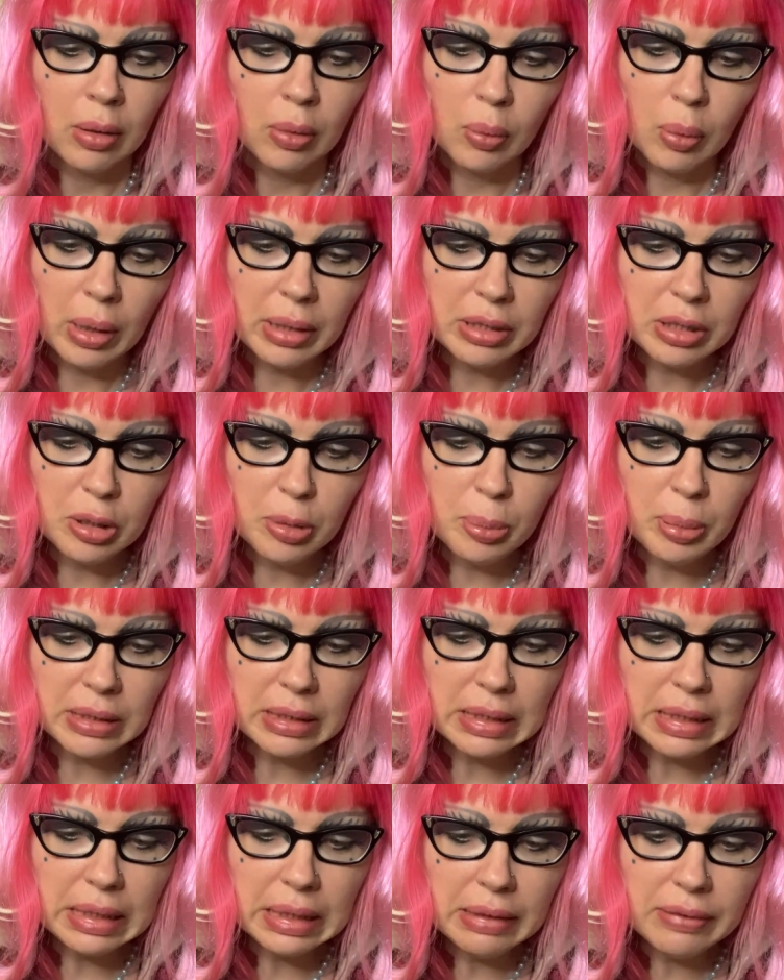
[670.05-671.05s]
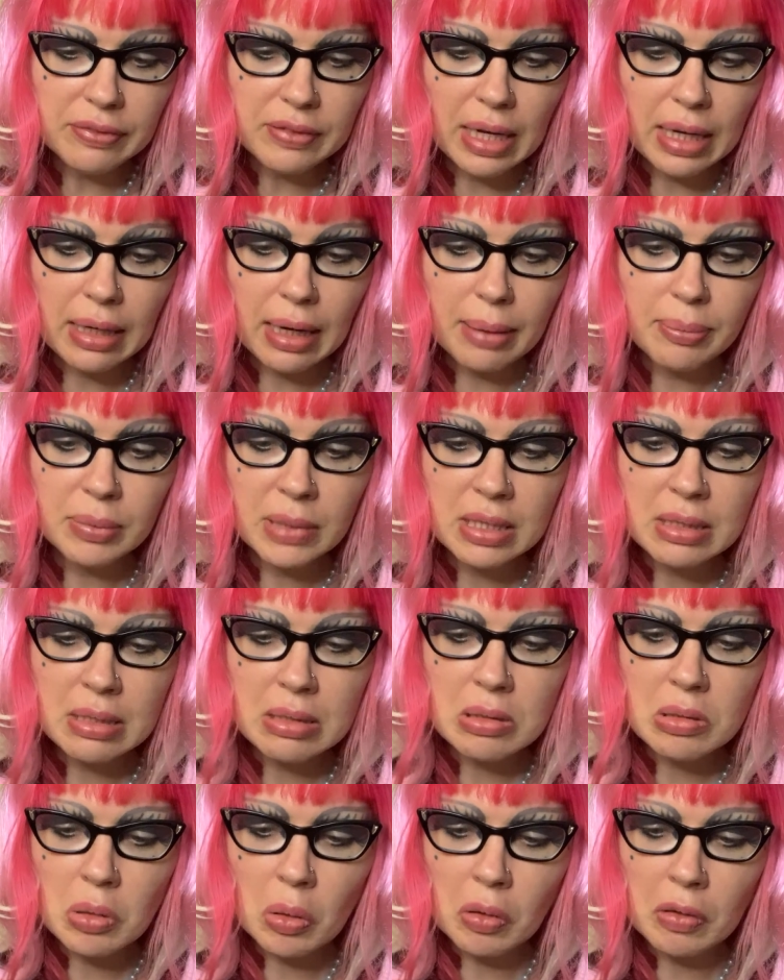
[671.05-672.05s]
What you believe that I'm the
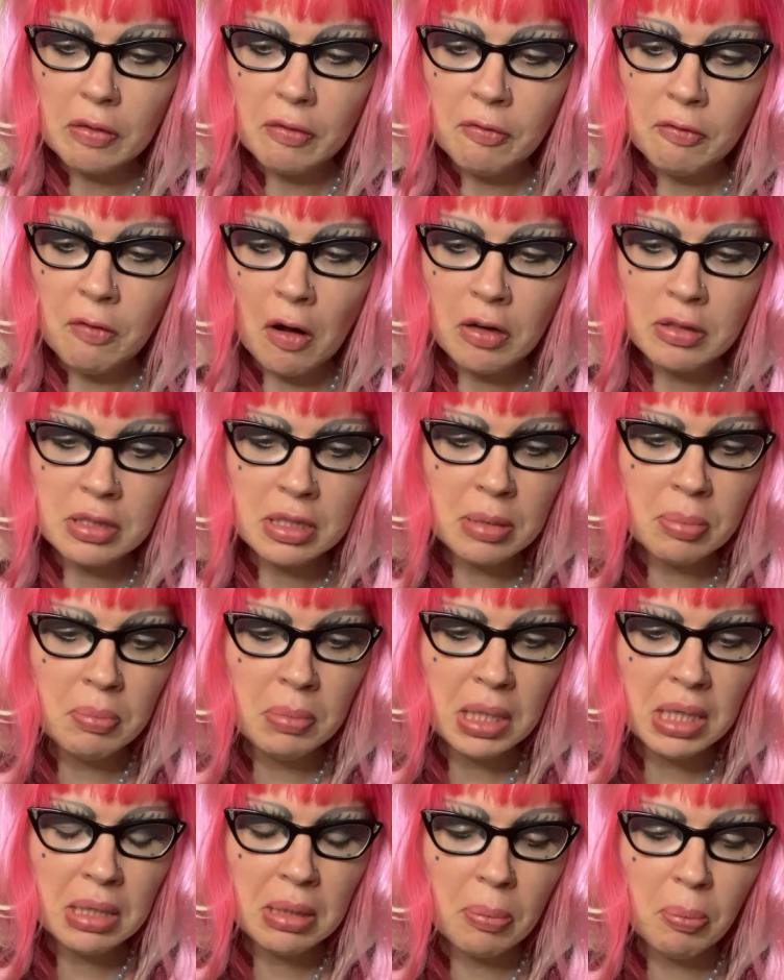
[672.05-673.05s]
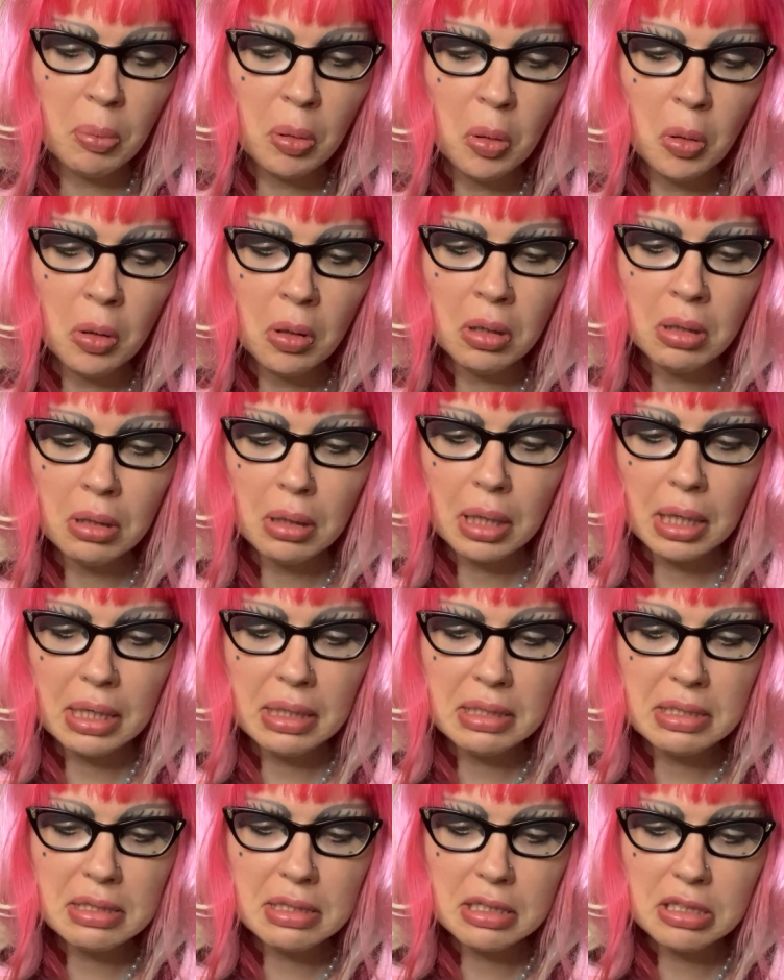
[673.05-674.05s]
sort of fawn to meet a poor
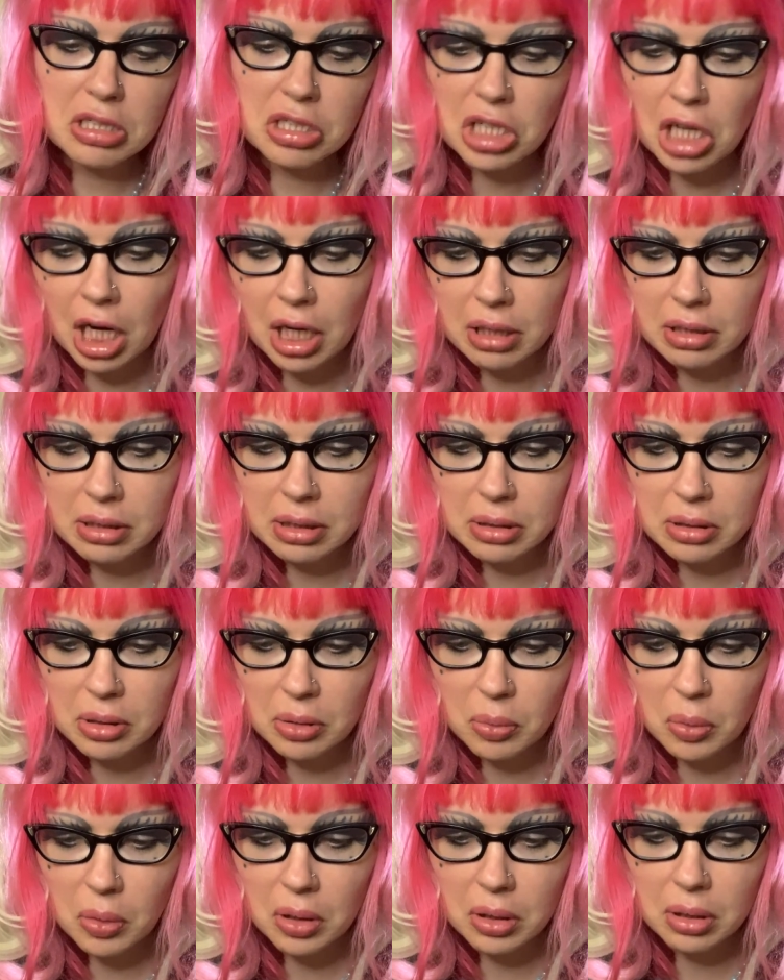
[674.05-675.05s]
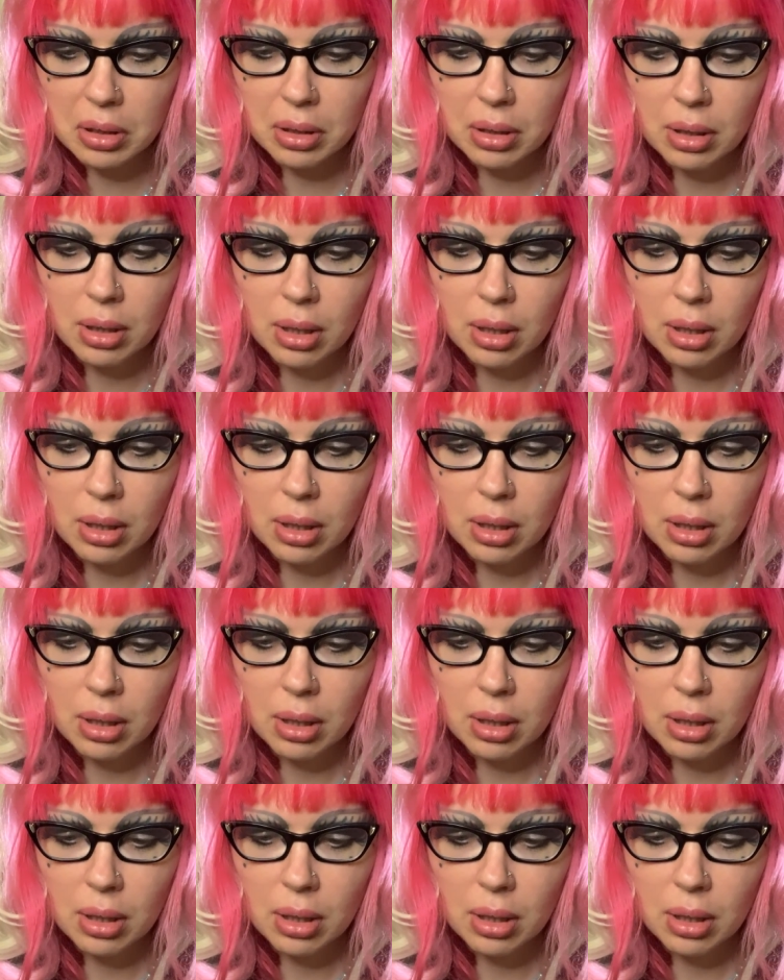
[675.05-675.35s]
innocent child in the wood,